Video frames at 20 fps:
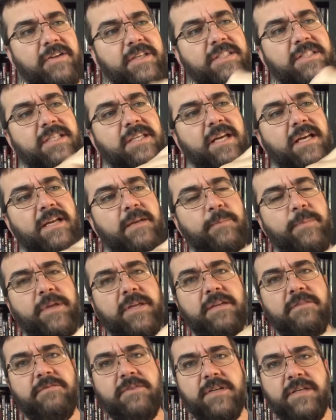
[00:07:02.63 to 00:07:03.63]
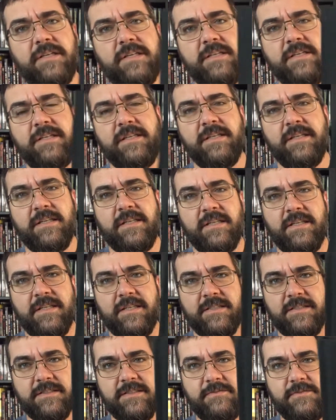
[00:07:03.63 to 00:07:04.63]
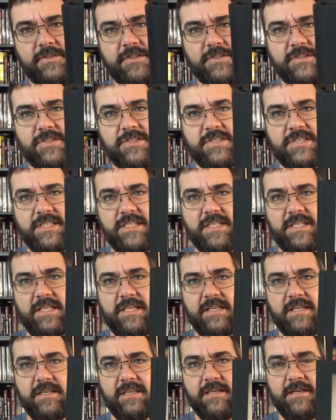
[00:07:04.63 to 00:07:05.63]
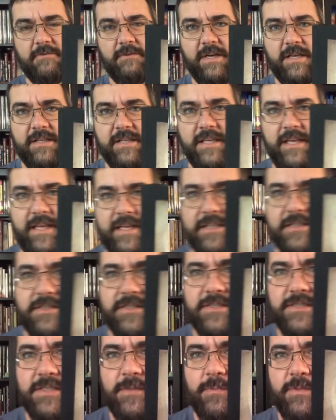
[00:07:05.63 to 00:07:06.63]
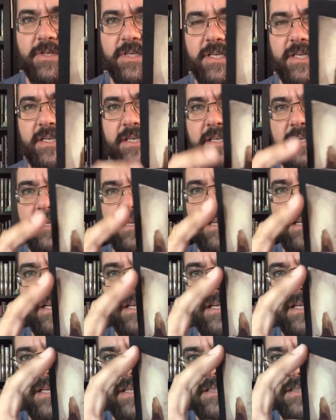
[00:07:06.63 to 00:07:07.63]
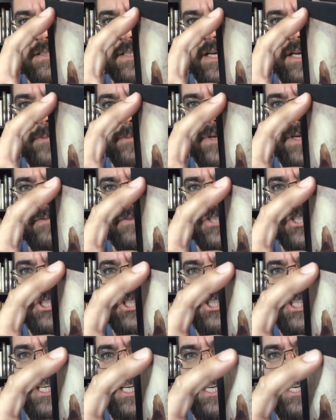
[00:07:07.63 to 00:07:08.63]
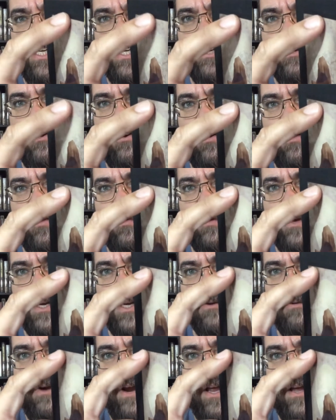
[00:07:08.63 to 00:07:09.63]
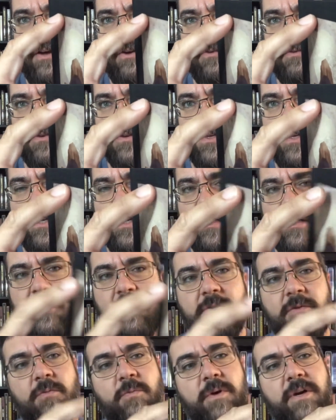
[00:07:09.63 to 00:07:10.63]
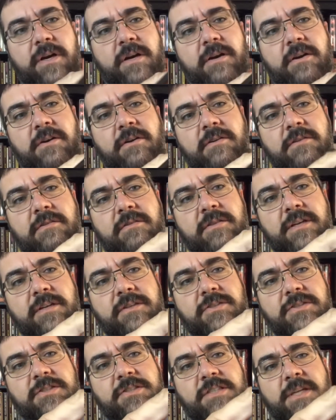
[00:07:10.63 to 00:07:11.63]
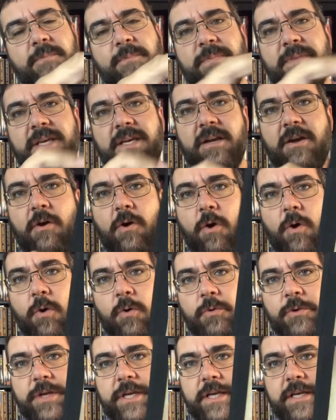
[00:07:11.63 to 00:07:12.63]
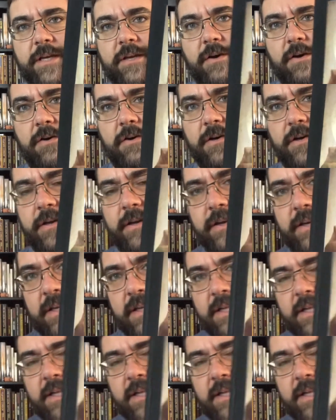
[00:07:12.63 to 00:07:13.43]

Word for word: It's got a bit of a see if you can see around the edges. I'm looking. It's got a bit of a sheen all the way around where there's something holding it on.